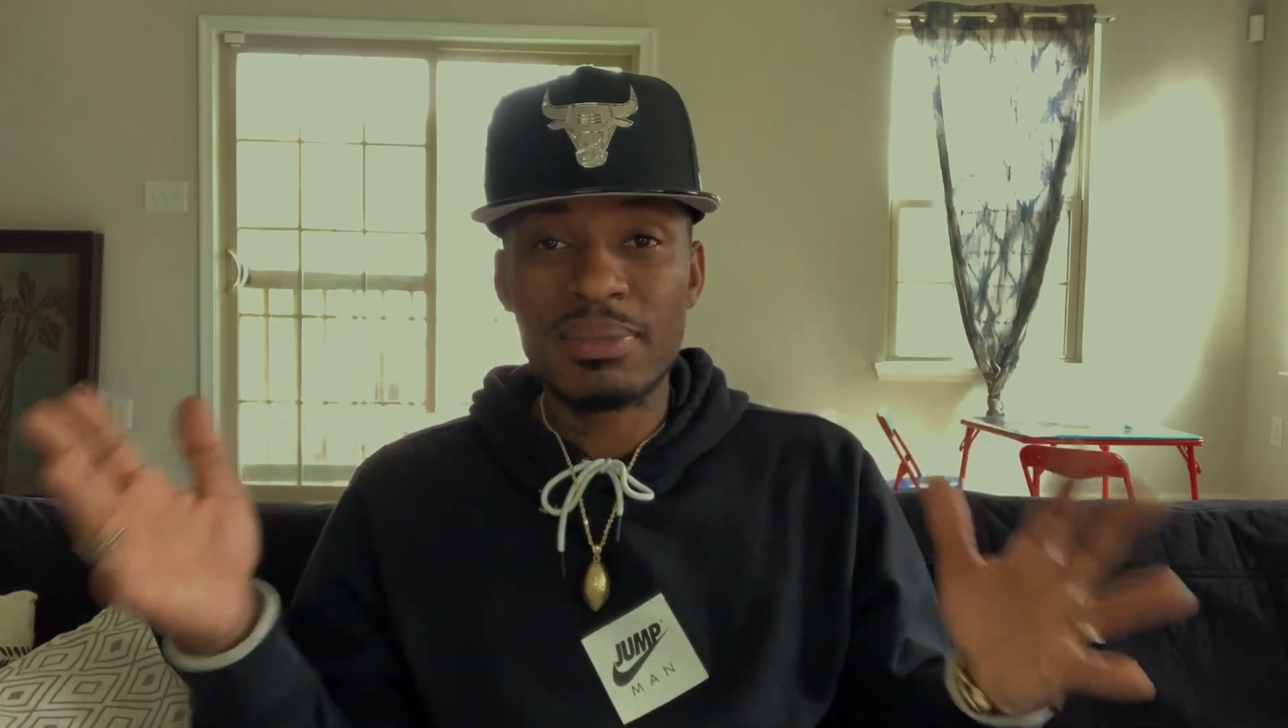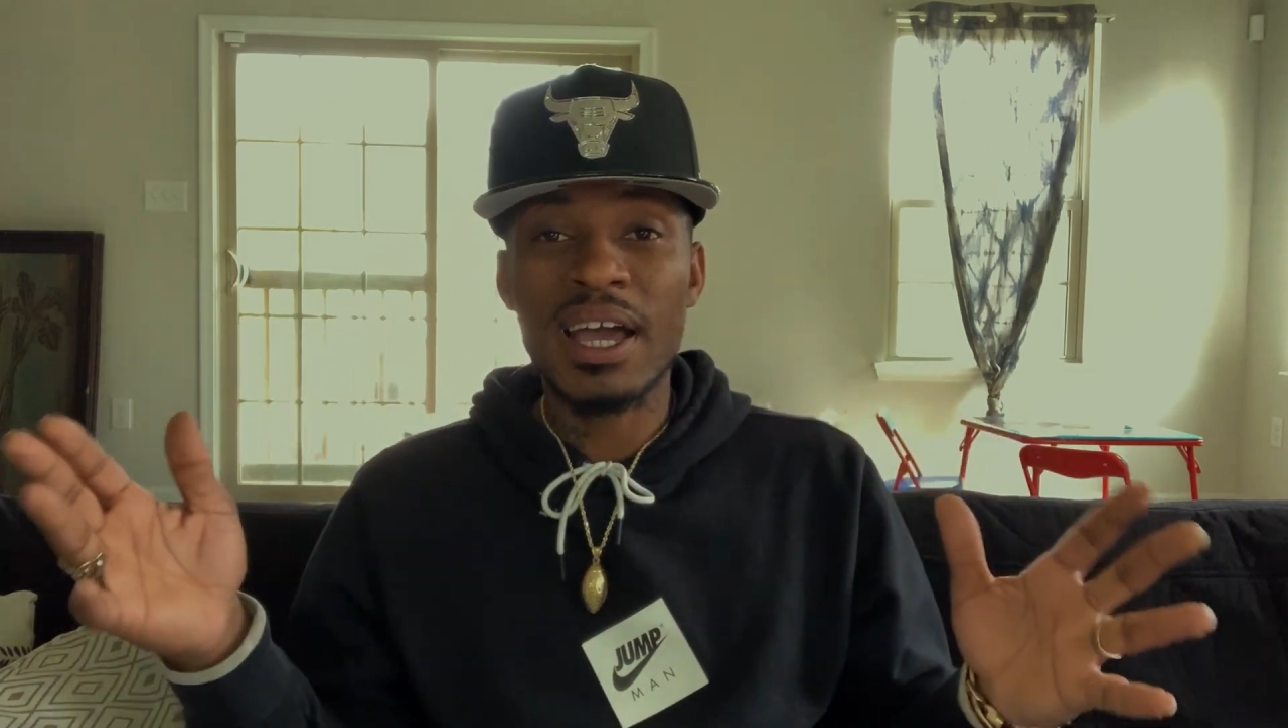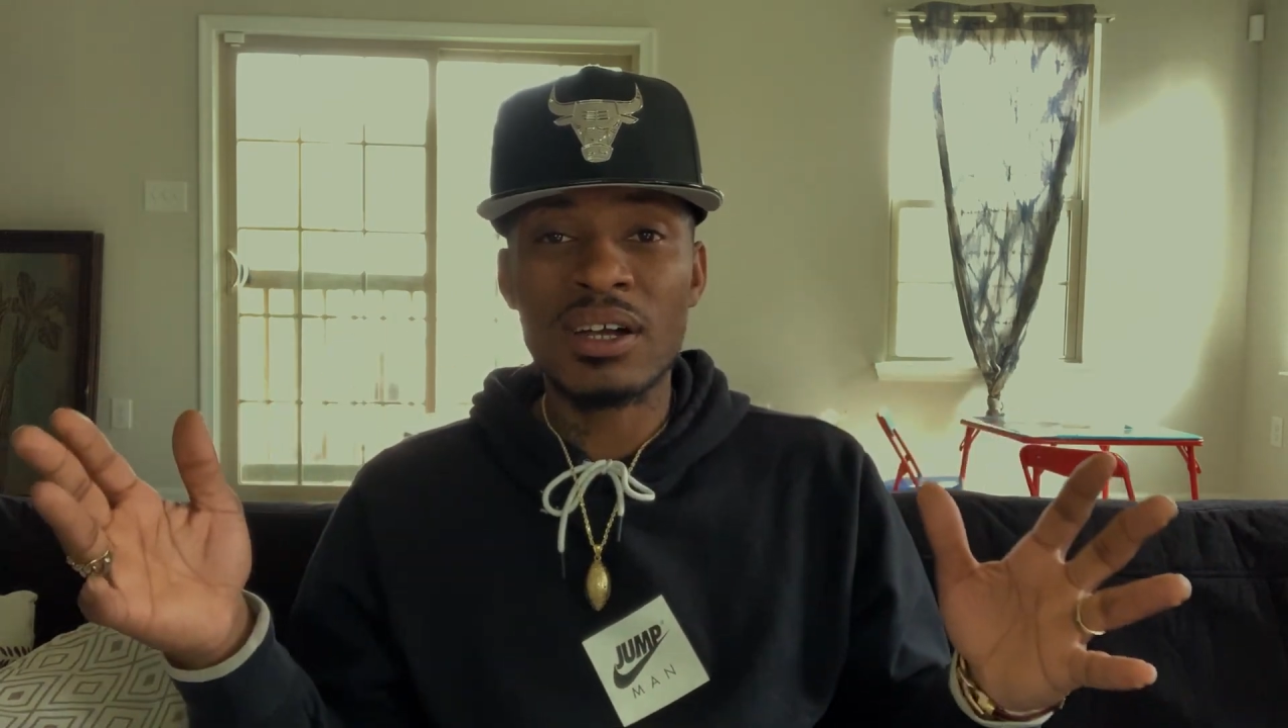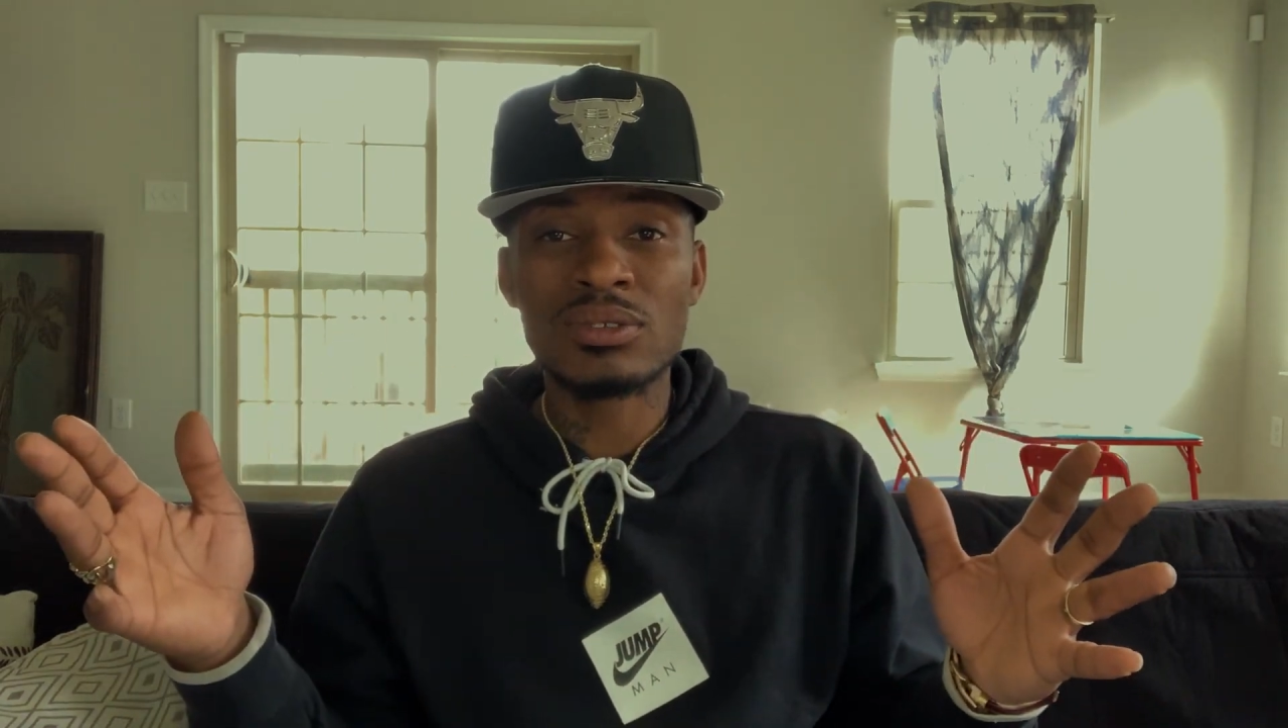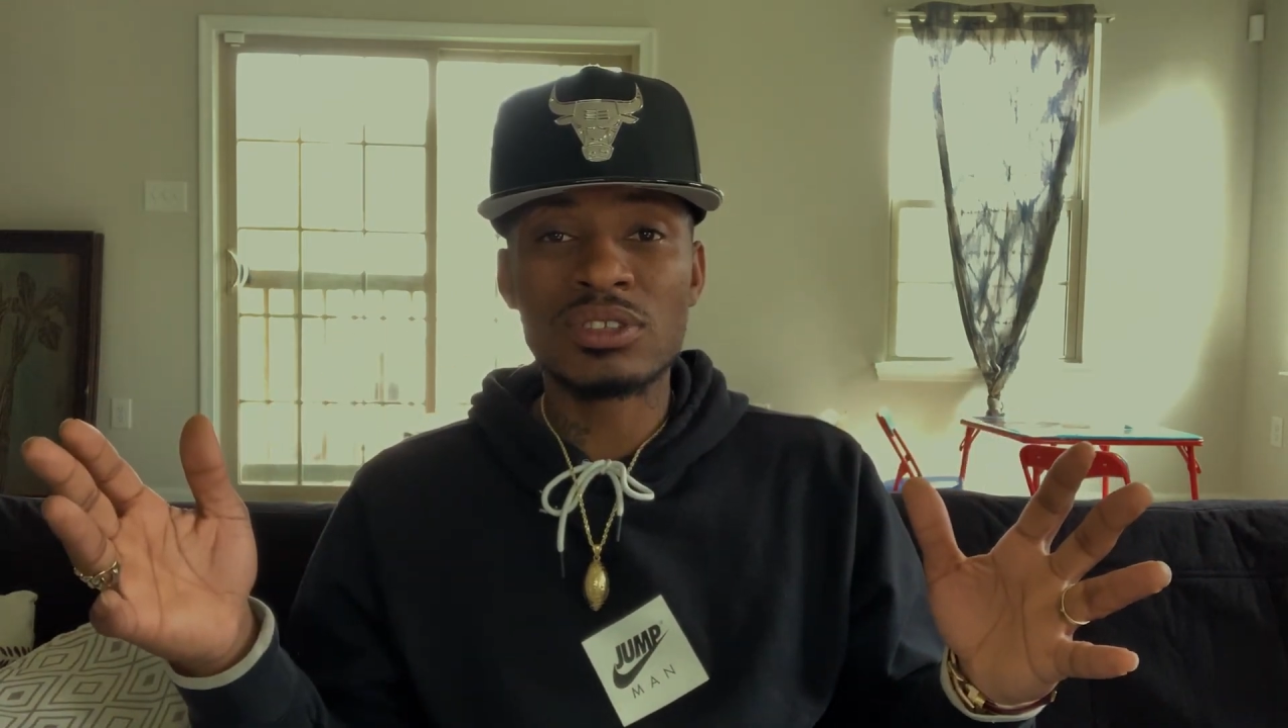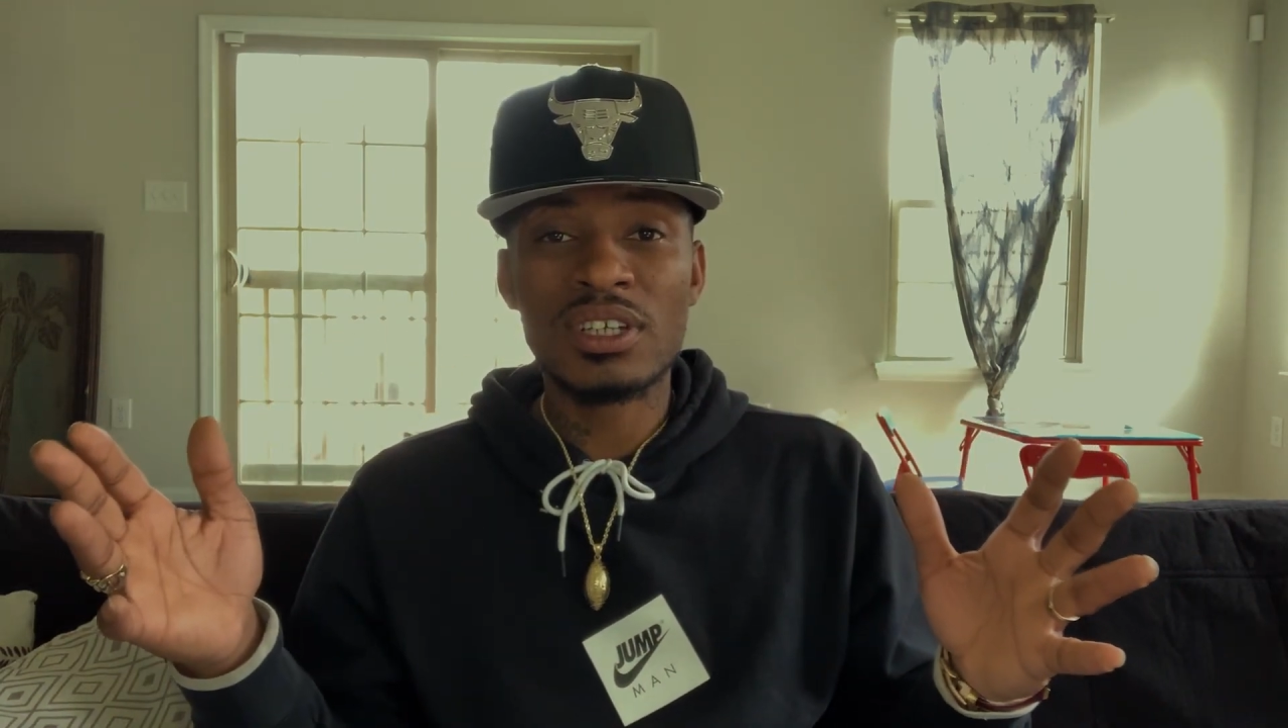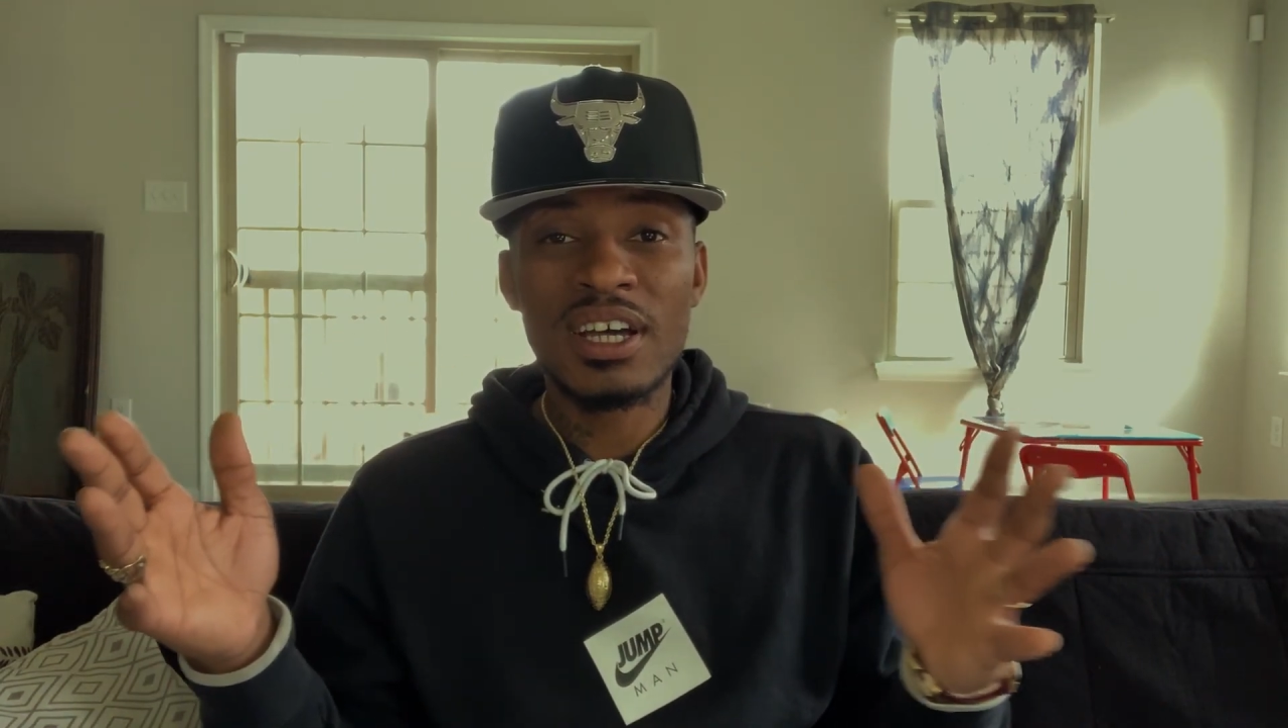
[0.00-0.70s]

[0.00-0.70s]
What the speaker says: miles